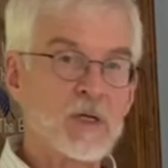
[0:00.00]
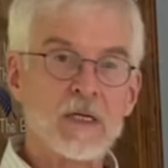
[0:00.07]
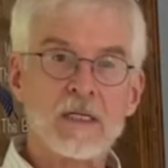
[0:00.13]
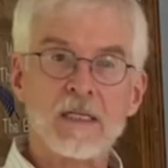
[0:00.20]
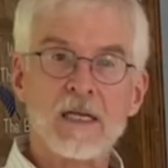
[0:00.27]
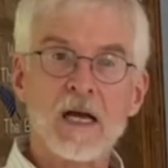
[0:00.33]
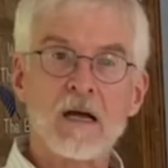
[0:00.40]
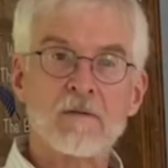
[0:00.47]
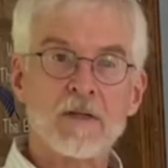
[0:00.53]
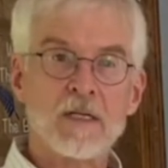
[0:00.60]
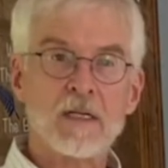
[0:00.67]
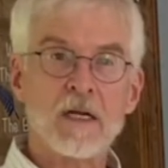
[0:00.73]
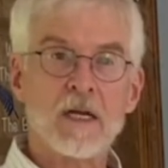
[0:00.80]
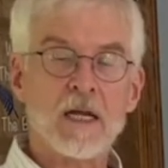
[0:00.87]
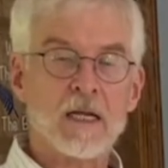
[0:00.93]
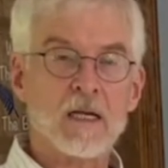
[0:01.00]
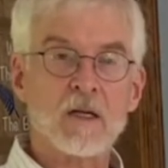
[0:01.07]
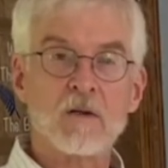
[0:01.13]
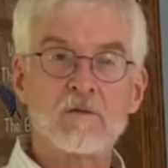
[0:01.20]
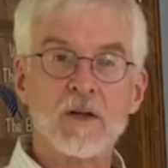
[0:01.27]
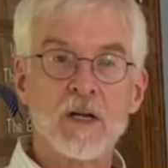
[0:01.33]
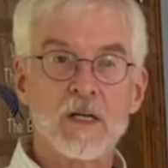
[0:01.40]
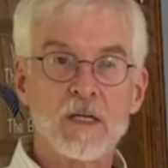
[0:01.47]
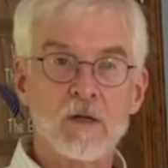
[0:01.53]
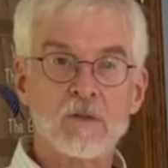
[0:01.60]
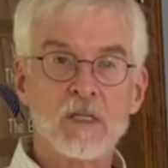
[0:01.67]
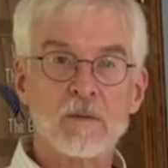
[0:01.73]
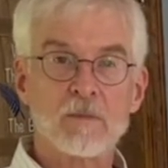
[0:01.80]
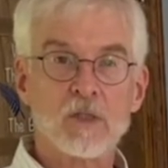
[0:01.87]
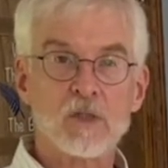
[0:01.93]
it in the oven at very low
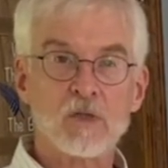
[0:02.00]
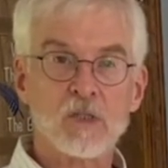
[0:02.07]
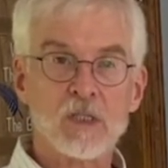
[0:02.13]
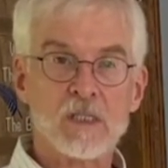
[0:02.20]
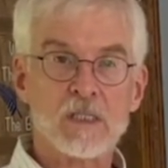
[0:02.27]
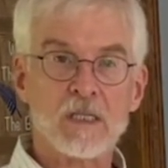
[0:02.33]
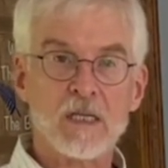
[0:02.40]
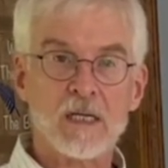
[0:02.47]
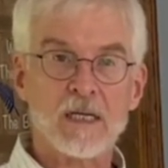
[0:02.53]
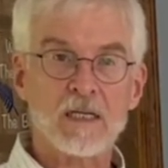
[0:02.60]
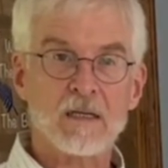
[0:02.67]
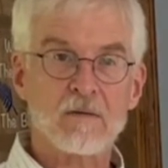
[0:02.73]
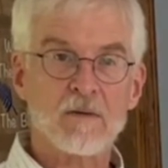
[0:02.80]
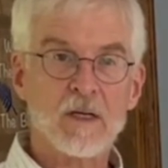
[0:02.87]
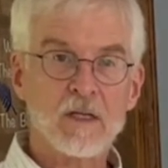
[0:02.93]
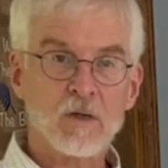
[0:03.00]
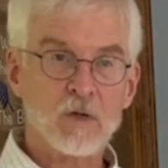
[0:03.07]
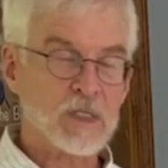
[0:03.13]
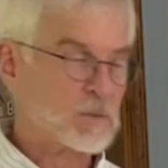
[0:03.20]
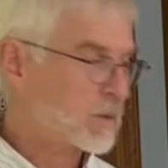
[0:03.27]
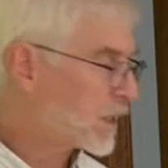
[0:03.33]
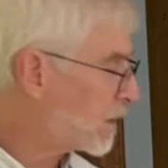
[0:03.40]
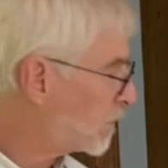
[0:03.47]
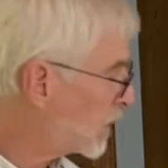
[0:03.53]
temperature just to kind of crisp it up a